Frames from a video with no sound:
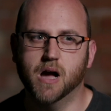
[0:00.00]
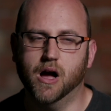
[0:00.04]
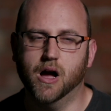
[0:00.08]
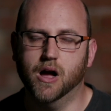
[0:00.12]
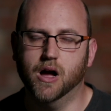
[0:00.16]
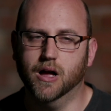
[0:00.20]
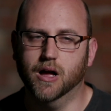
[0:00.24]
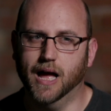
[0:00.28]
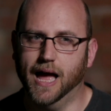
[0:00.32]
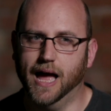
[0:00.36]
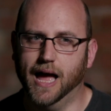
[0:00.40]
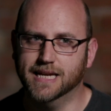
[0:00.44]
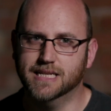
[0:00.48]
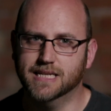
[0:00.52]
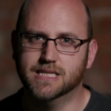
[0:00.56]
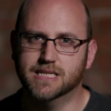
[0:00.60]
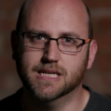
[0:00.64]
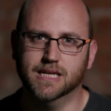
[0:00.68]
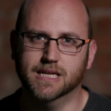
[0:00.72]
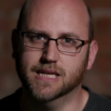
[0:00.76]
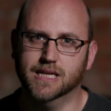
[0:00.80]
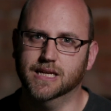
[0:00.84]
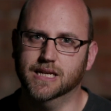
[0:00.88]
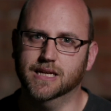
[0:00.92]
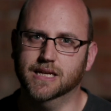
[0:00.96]

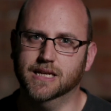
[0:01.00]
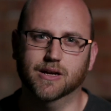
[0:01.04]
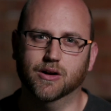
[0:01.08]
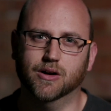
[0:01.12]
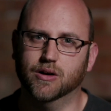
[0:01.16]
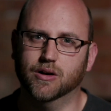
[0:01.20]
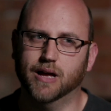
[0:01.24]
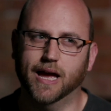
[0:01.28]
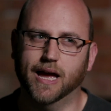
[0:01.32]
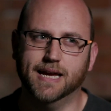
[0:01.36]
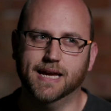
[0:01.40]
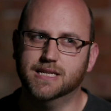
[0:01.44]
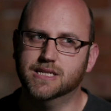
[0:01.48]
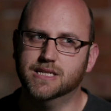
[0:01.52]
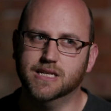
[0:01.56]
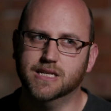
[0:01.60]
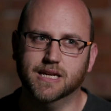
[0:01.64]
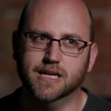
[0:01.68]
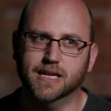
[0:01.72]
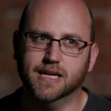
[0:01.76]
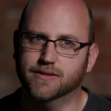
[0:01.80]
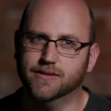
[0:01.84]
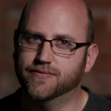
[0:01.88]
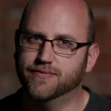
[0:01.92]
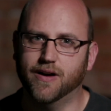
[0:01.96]

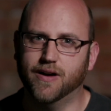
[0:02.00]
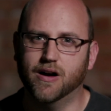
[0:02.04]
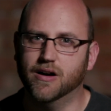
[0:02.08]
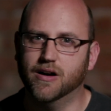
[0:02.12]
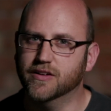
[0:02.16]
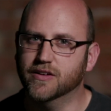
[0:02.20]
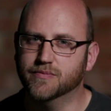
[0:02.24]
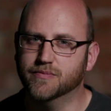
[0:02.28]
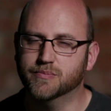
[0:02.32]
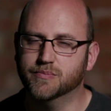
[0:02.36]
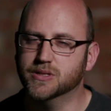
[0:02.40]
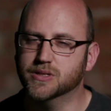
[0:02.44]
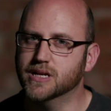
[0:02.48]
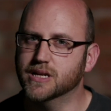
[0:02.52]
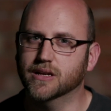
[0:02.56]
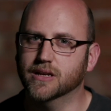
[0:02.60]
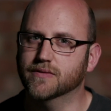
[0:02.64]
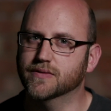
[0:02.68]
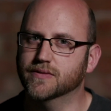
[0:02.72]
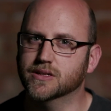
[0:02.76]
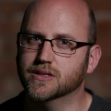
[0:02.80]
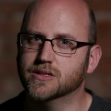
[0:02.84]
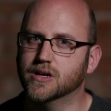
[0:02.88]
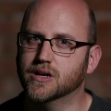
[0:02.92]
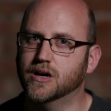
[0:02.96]
85%
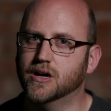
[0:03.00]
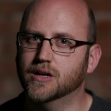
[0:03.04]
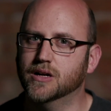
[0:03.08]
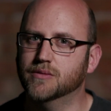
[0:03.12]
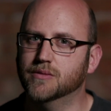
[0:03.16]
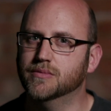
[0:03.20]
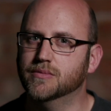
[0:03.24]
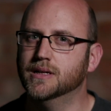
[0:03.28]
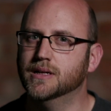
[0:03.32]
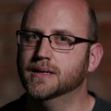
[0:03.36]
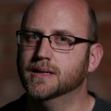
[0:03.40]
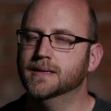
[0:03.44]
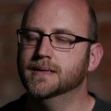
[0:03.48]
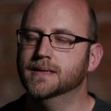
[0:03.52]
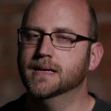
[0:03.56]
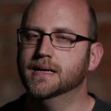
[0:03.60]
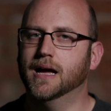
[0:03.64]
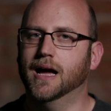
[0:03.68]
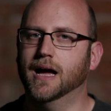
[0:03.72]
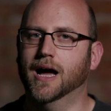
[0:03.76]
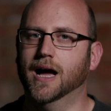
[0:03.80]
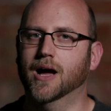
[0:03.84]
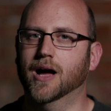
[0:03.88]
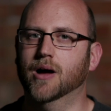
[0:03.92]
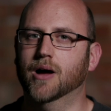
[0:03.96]
of the time.
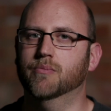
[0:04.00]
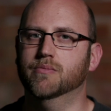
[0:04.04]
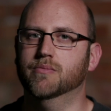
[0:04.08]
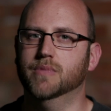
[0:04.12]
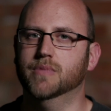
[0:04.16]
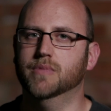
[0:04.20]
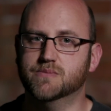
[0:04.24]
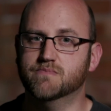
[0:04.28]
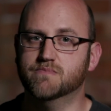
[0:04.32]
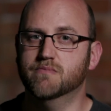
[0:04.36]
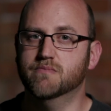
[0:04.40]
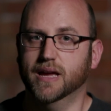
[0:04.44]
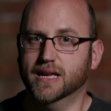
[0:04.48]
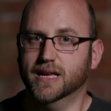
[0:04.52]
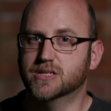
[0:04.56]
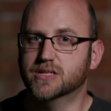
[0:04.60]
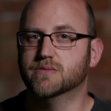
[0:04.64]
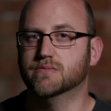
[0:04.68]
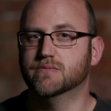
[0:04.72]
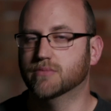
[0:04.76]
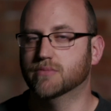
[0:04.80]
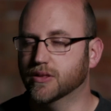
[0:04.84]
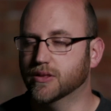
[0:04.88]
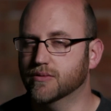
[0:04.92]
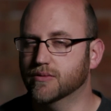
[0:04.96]
It's
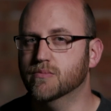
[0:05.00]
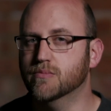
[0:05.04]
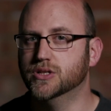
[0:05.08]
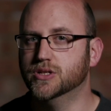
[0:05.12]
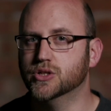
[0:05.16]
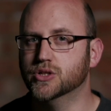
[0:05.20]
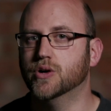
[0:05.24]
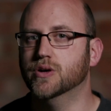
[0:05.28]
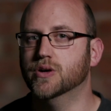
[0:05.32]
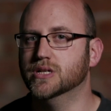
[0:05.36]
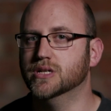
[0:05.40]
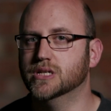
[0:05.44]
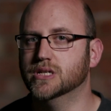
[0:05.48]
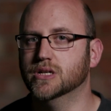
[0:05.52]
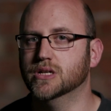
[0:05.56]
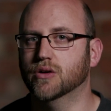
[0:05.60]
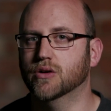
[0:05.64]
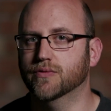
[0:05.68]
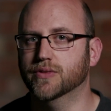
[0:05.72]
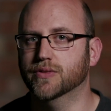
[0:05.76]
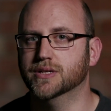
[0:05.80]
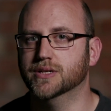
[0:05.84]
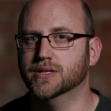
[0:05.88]
the majority of the